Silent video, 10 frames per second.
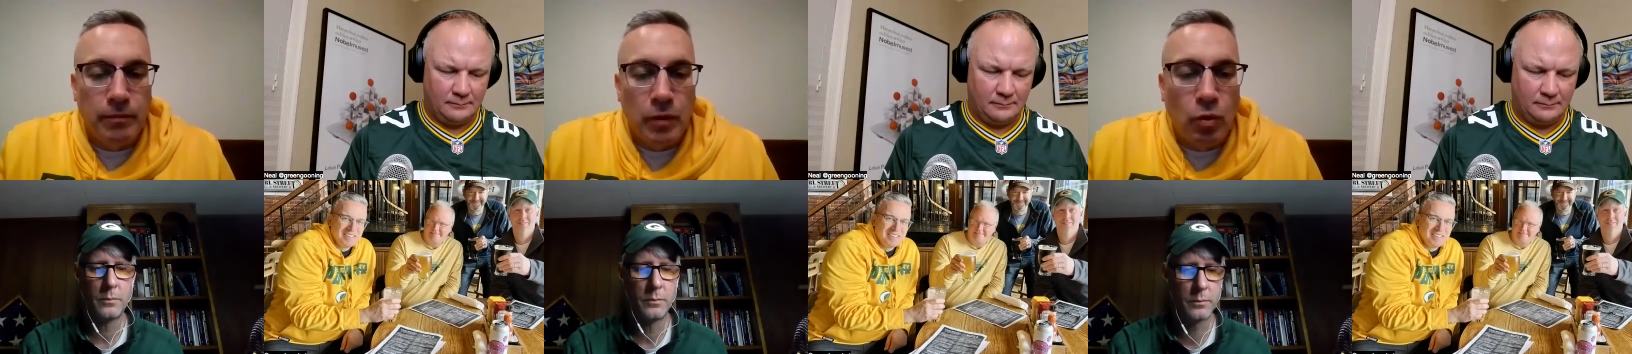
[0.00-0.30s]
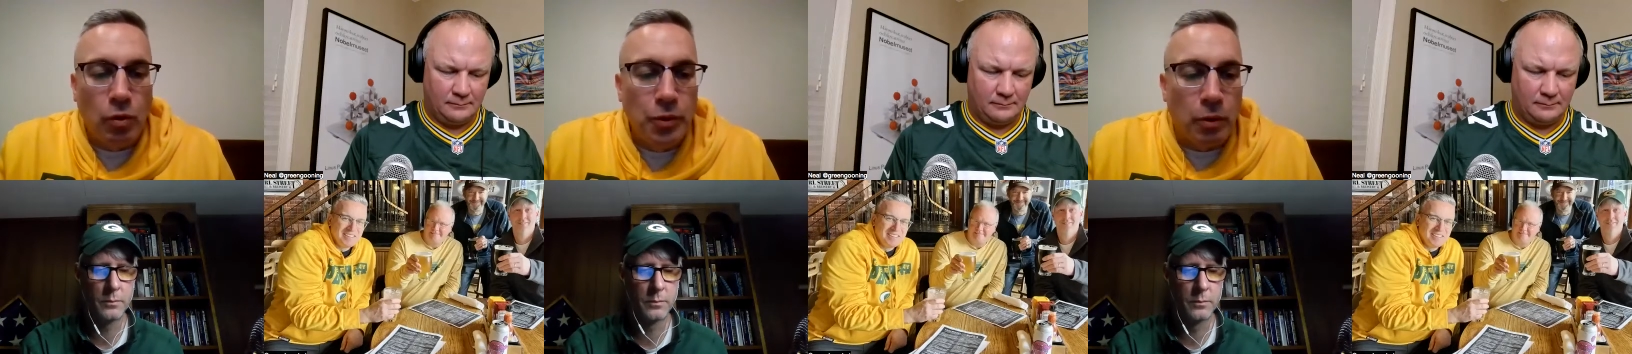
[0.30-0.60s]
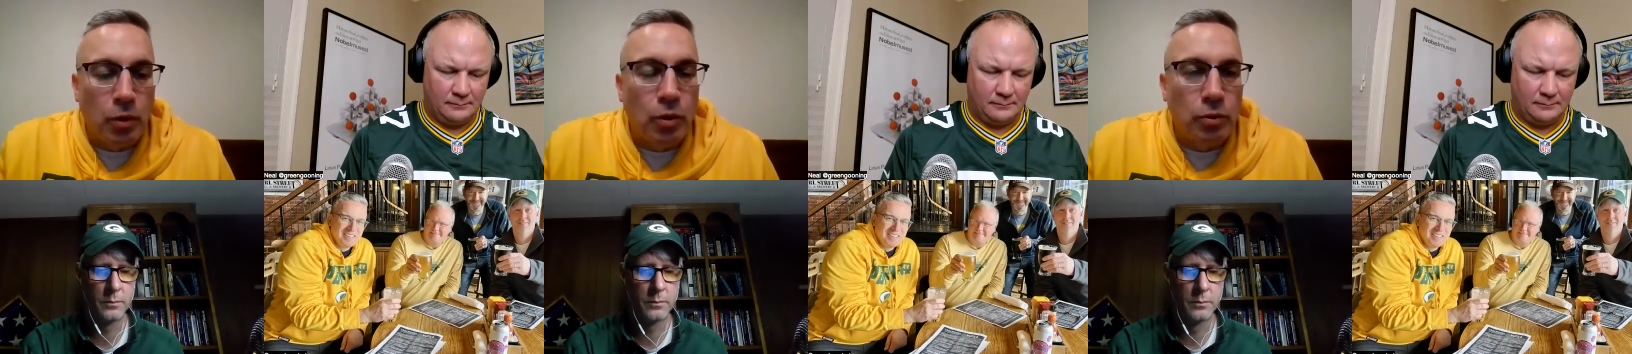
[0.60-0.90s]
Speaker 1: hold
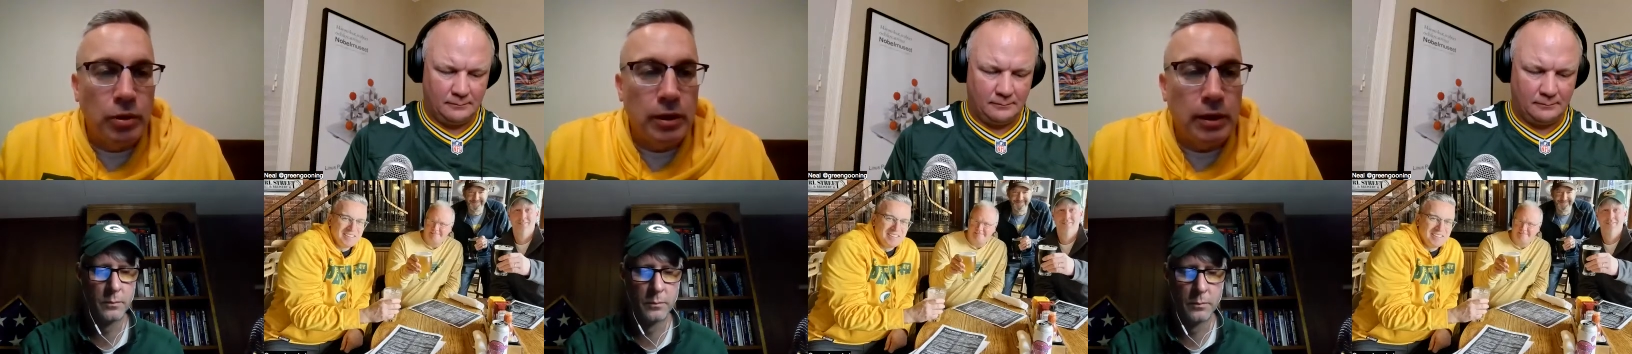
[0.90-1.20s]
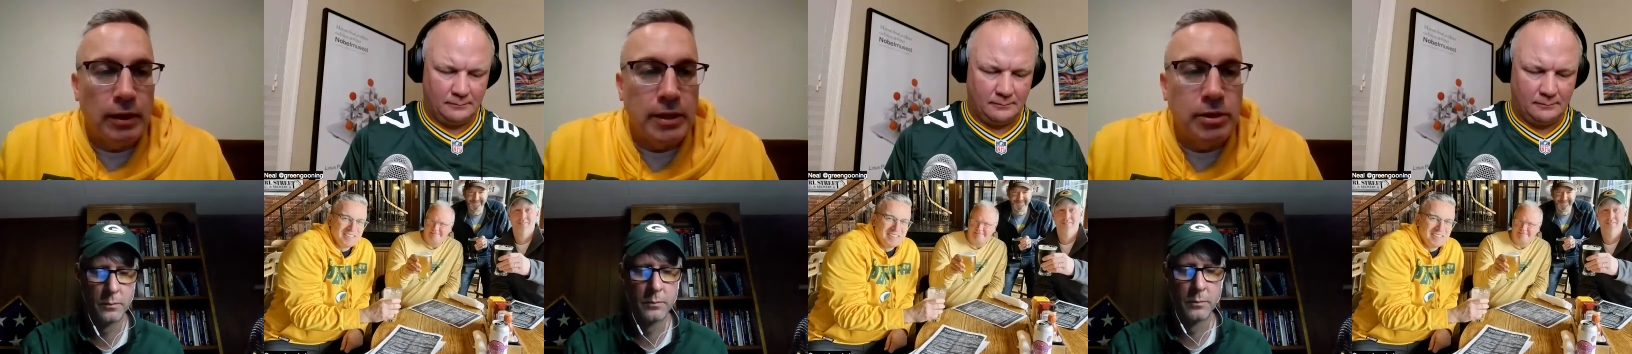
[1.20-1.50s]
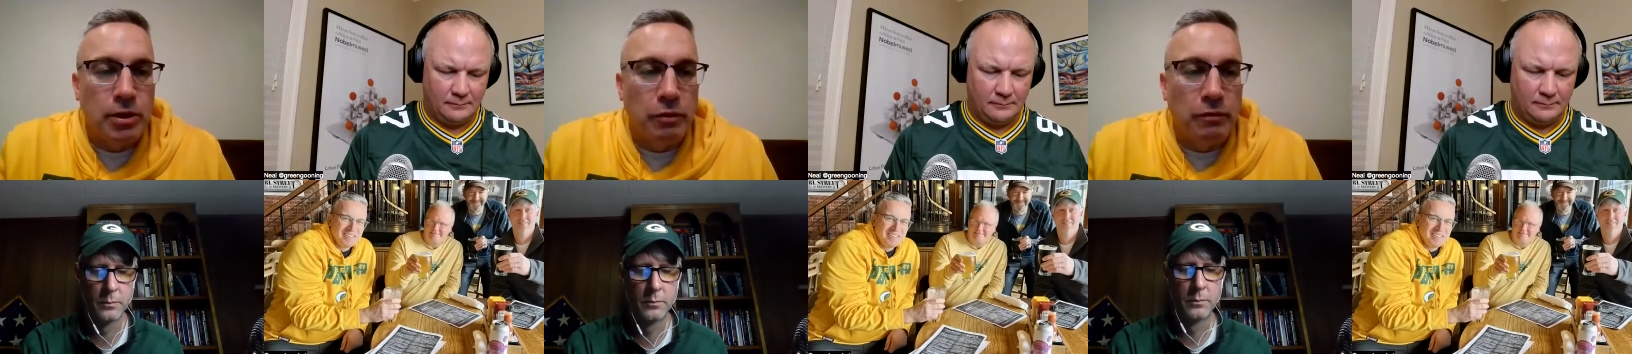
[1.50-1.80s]
their own, and
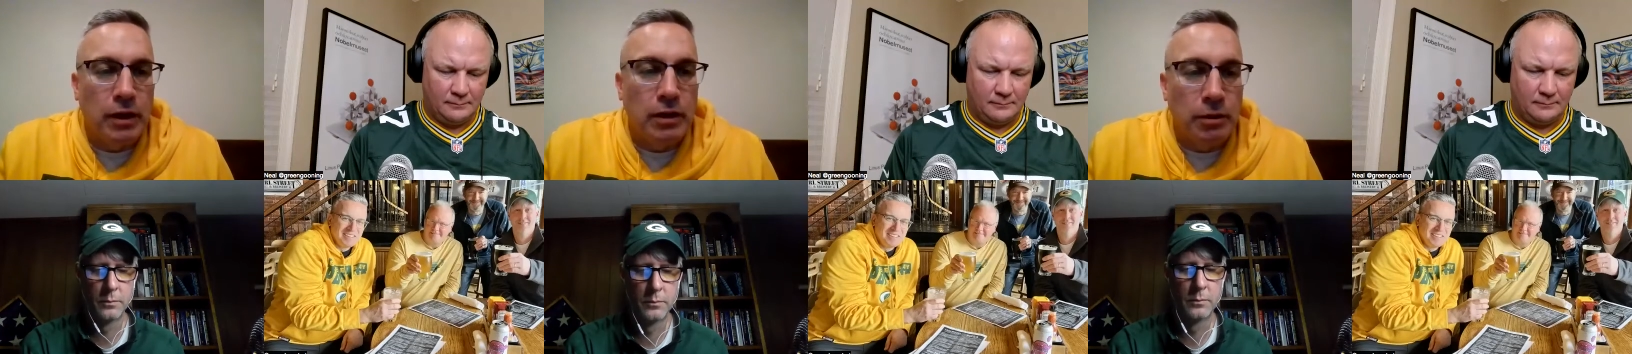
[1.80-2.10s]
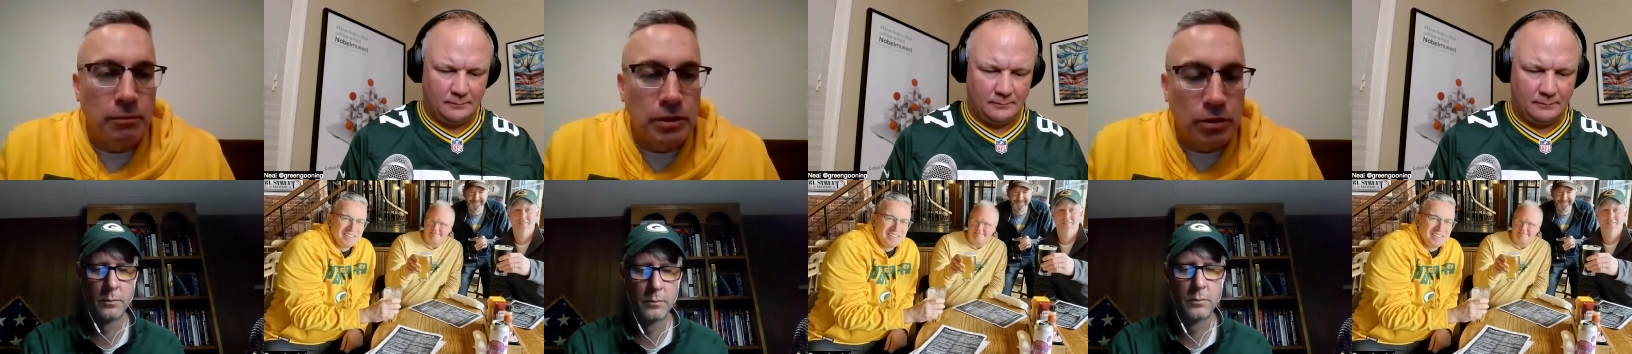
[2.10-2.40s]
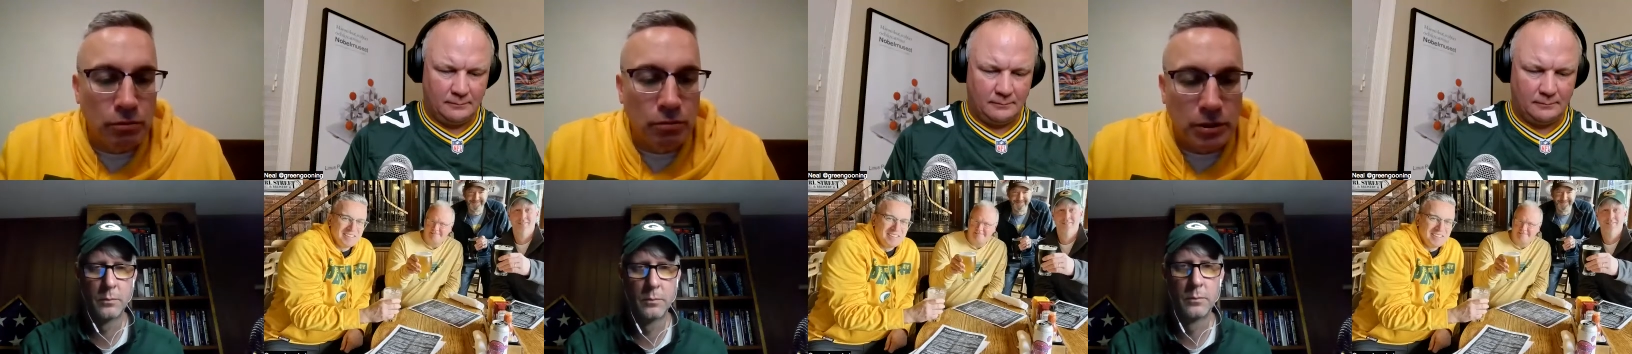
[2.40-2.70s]
that's all we needed them to
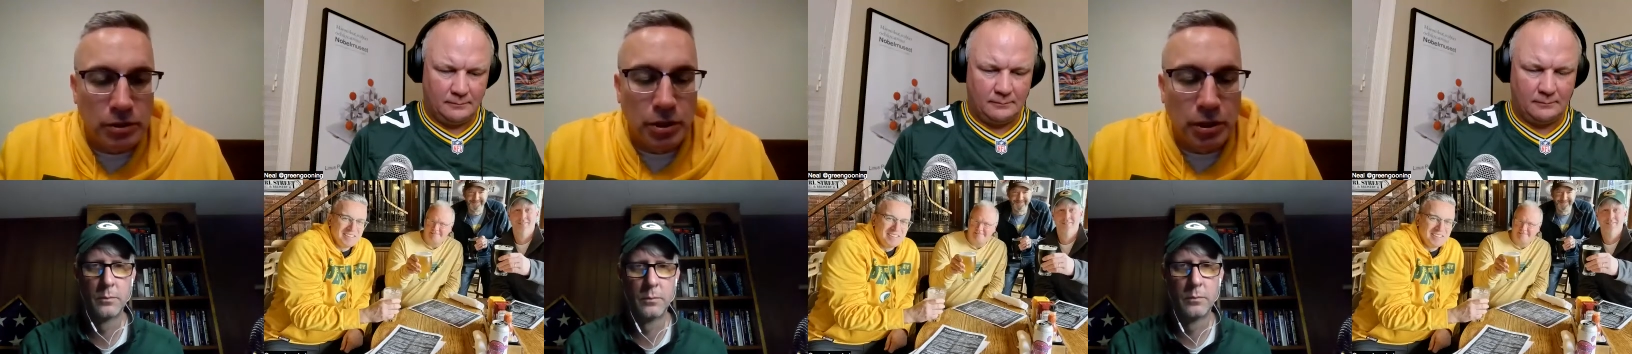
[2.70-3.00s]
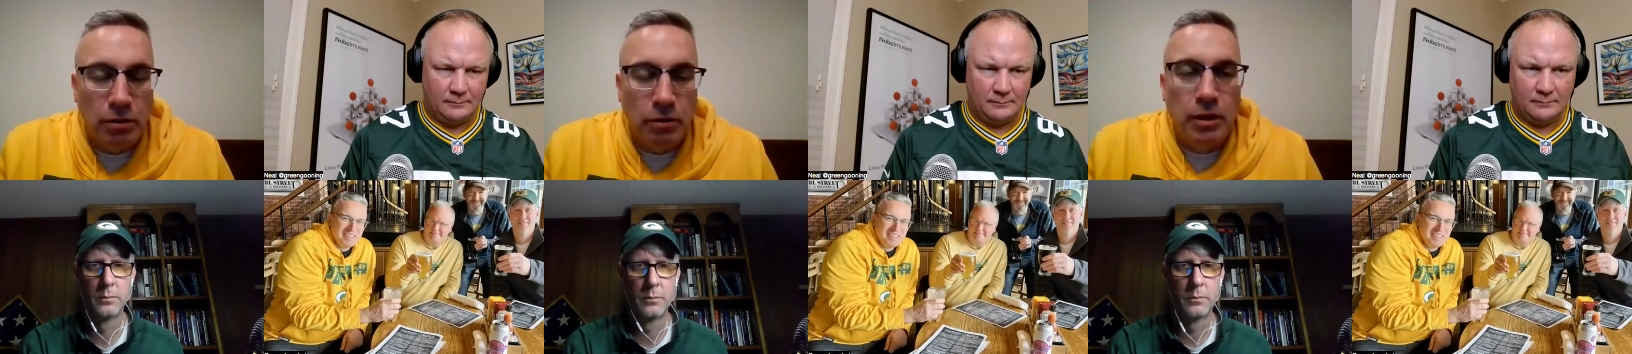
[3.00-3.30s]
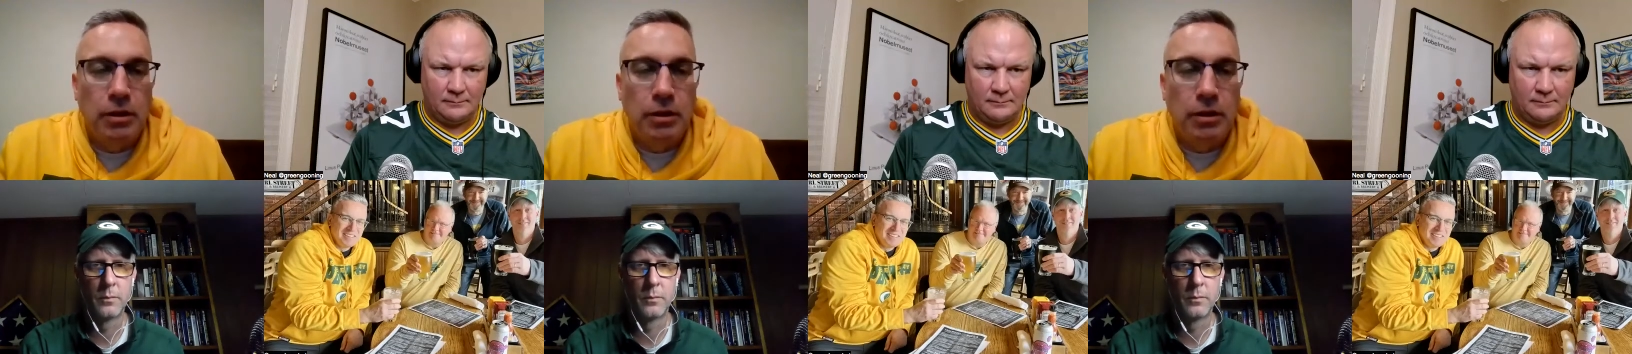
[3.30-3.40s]
do this year.